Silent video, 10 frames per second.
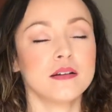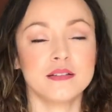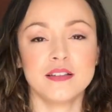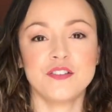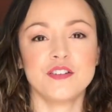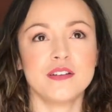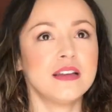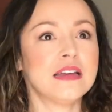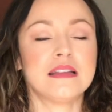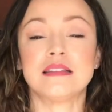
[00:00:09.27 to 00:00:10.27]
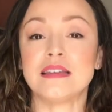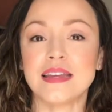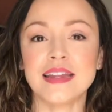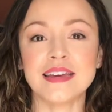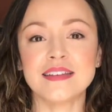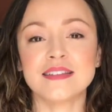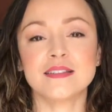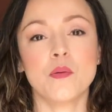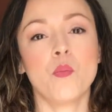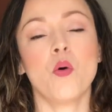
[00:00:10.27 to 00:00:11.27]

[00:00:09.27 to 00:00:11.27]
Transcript: such a tedious,